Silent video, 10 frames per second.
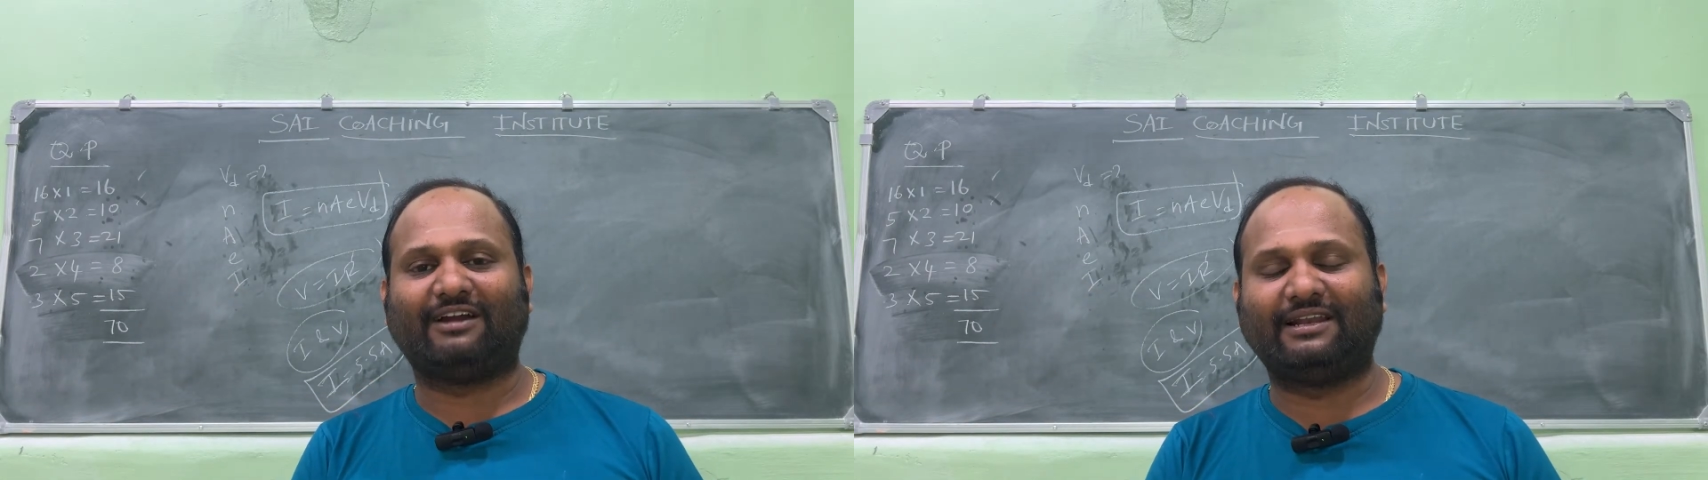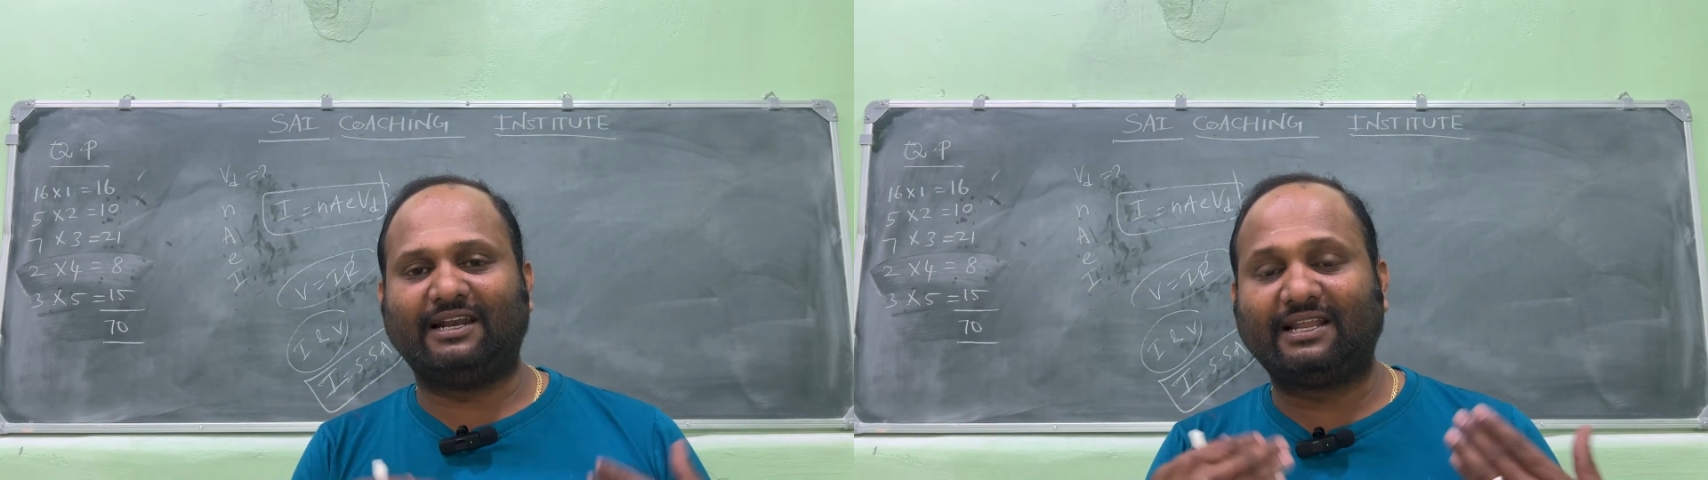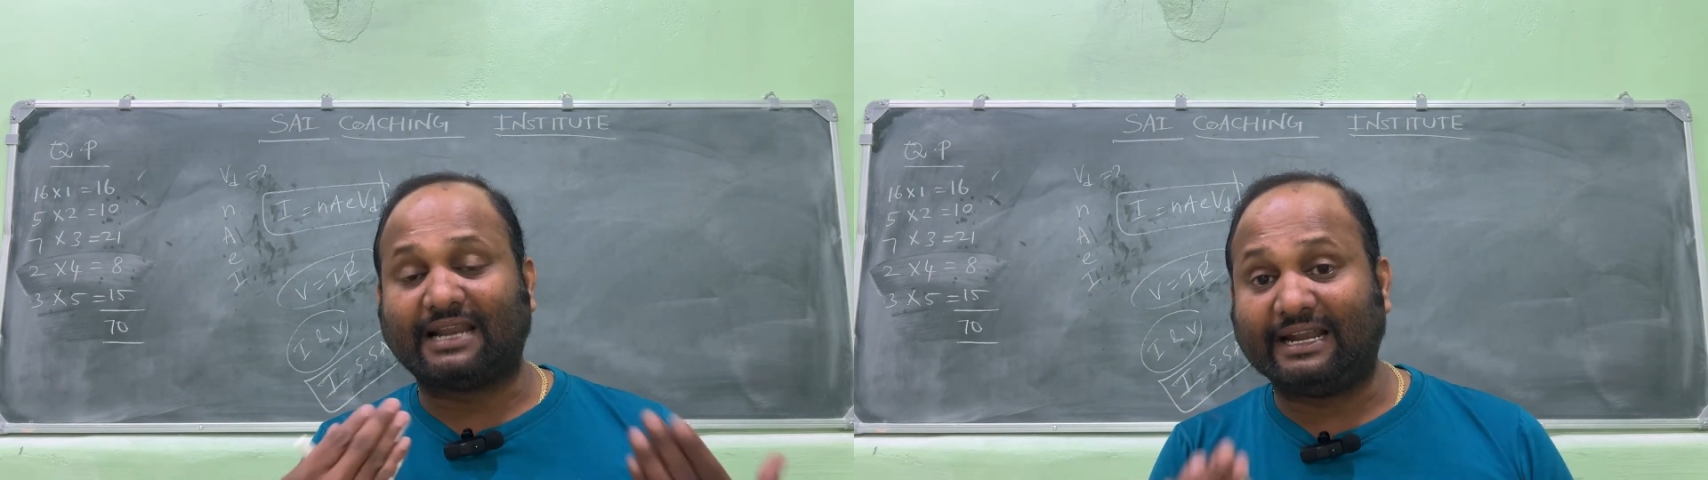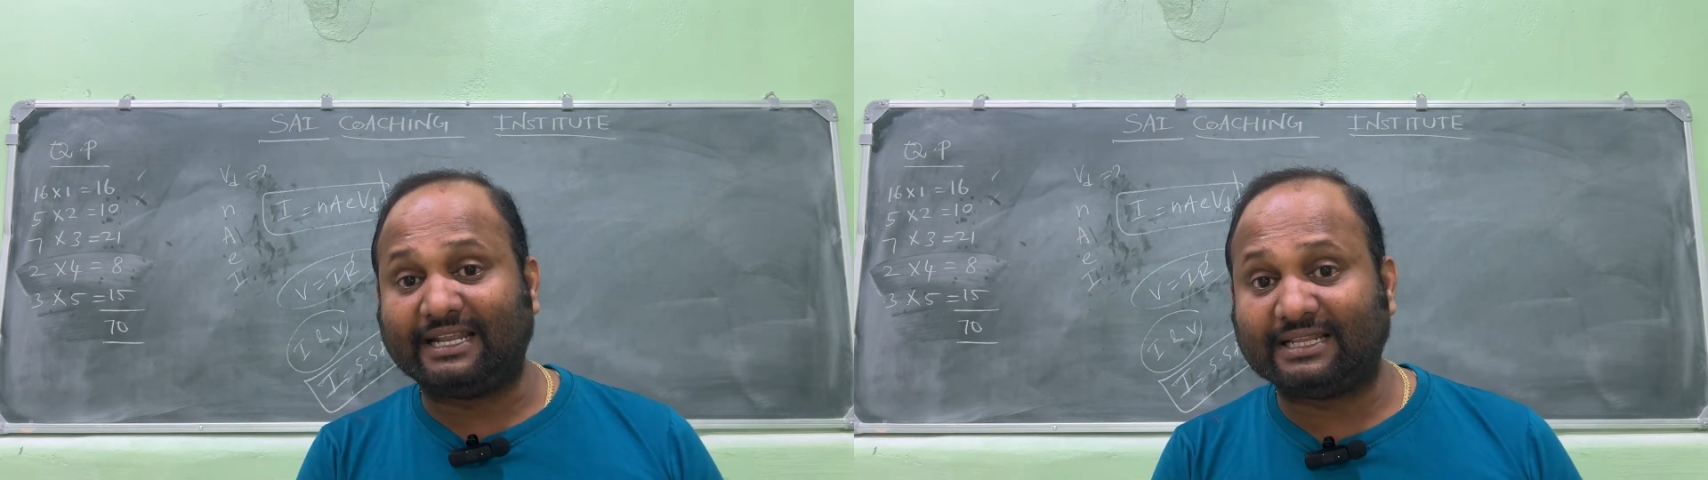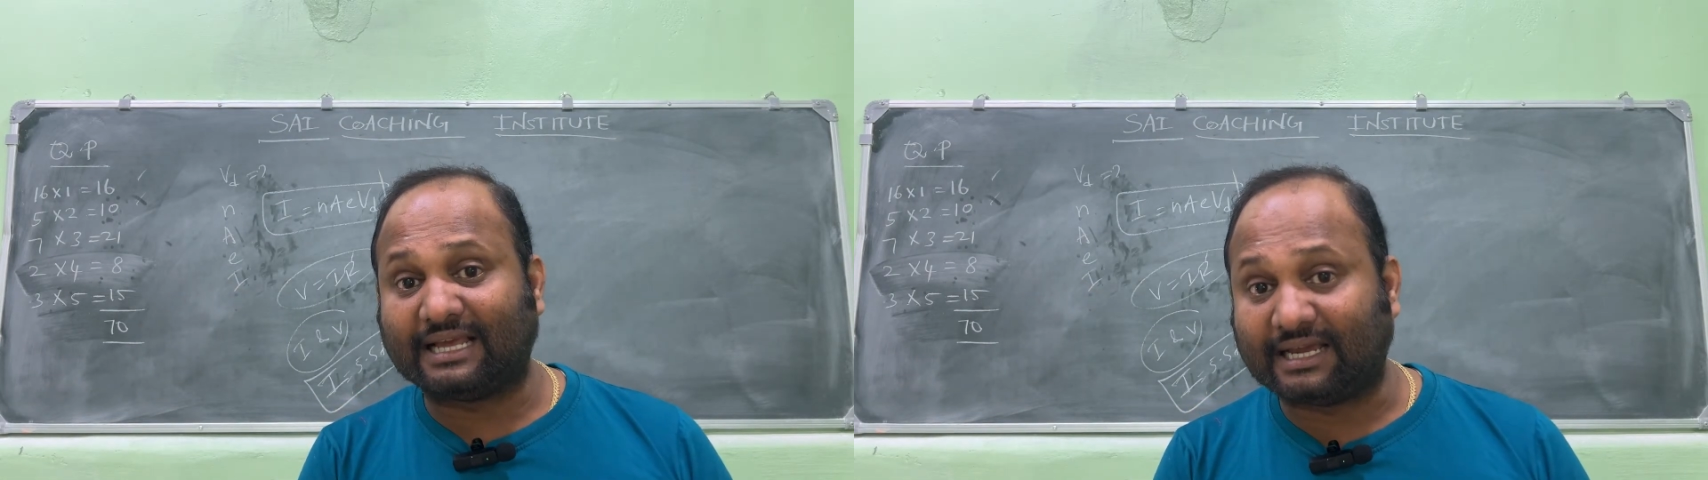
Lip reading: Finally, writing the